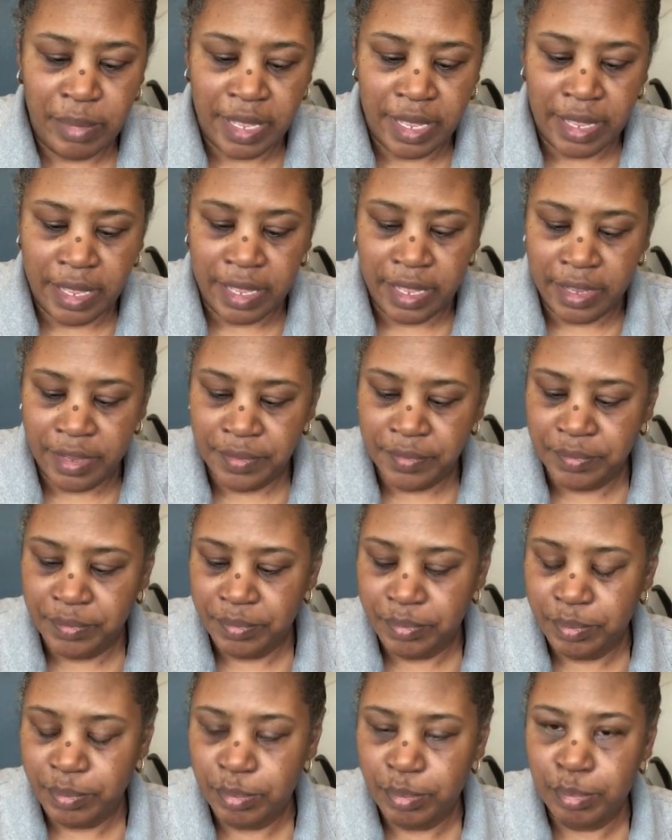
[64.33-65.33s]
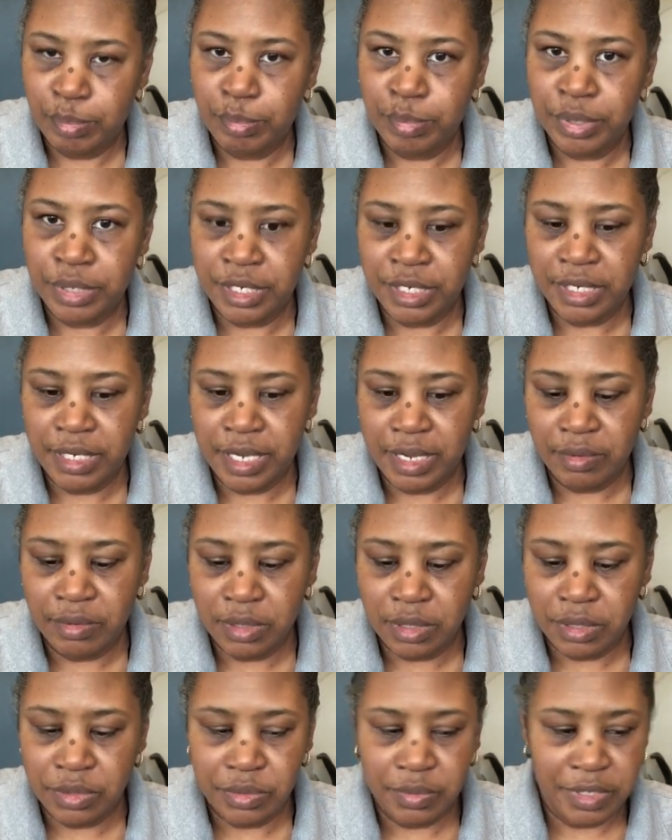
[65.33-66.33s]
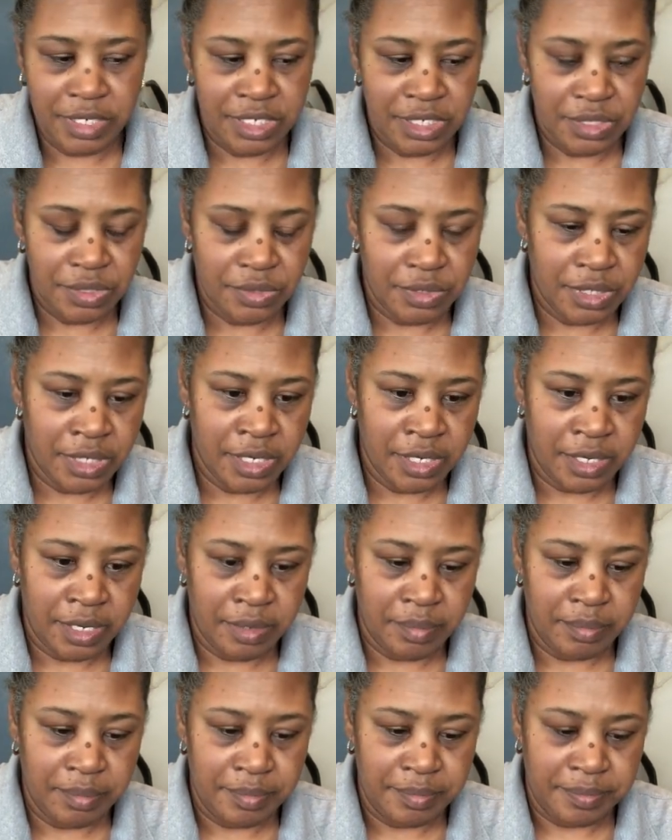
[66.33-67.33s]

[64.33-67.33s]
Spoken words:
by putting our glue into the cup.